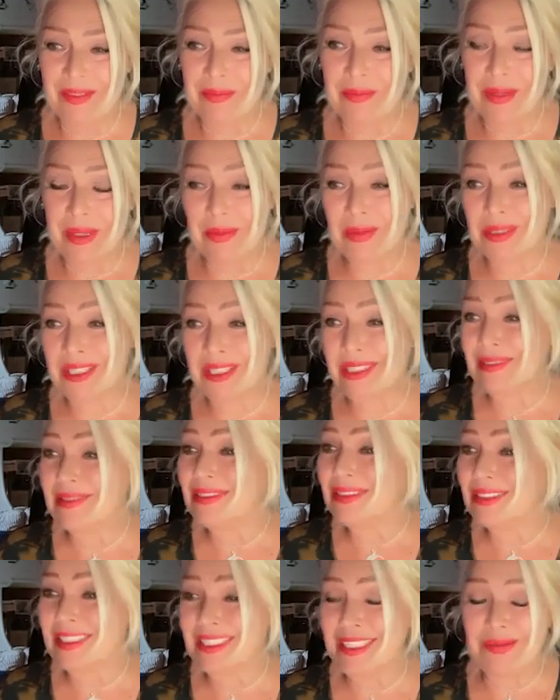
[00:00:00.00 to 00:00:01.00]
People
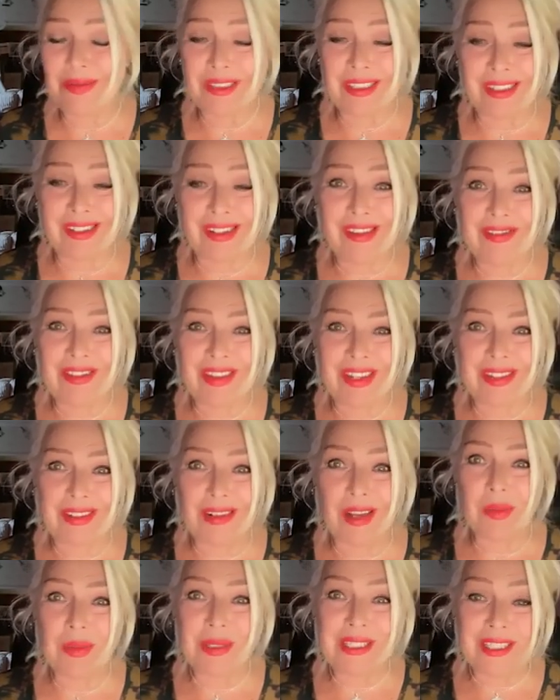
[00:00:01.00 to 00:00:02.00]
still seem to love it,
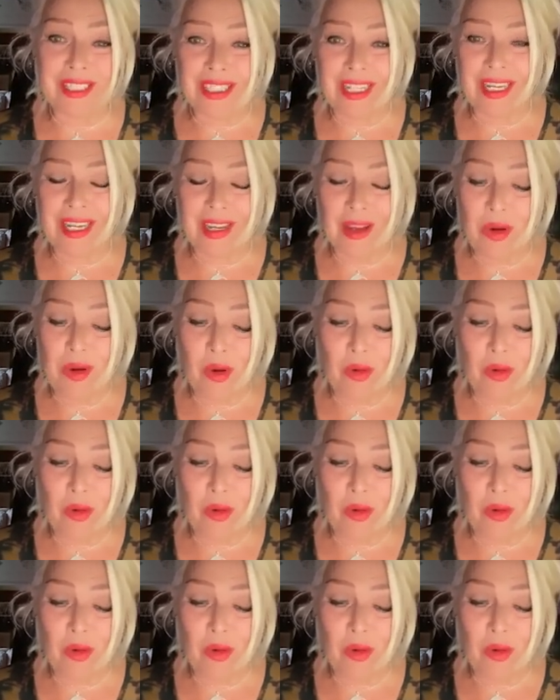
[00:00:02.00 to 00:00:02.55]
and I'll be singing it